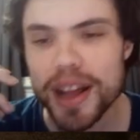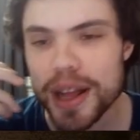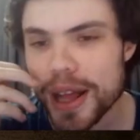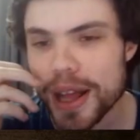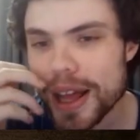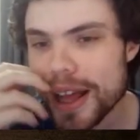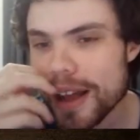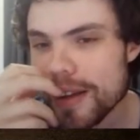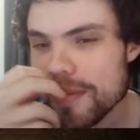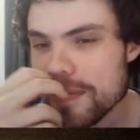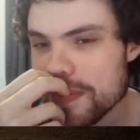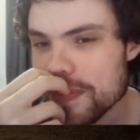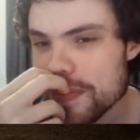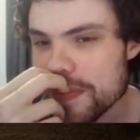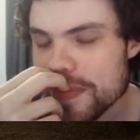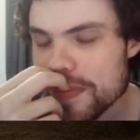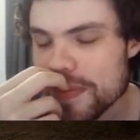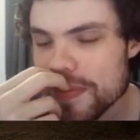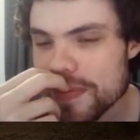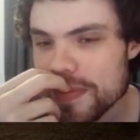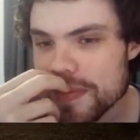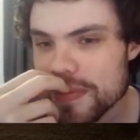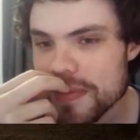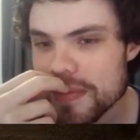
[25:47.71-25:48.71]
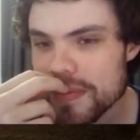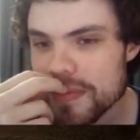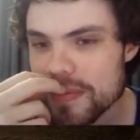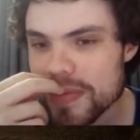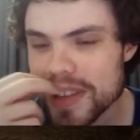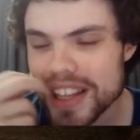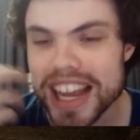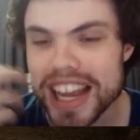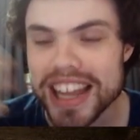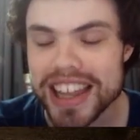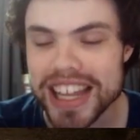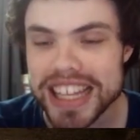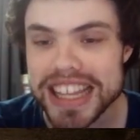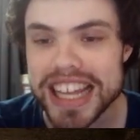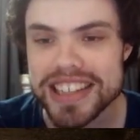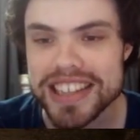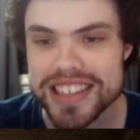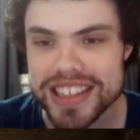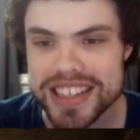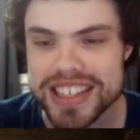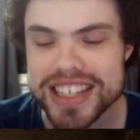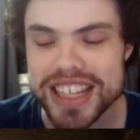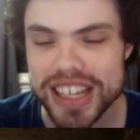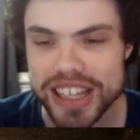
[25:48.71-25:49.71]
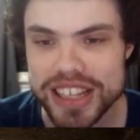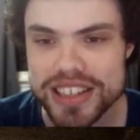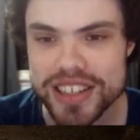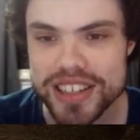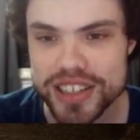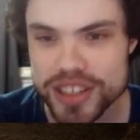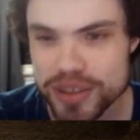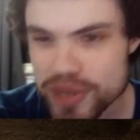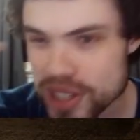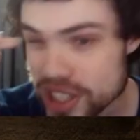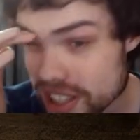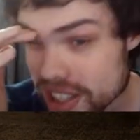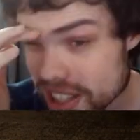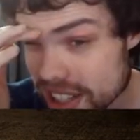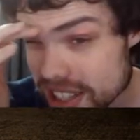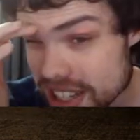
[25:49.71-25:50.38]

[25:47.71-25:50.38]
But yeah, that's a silly situation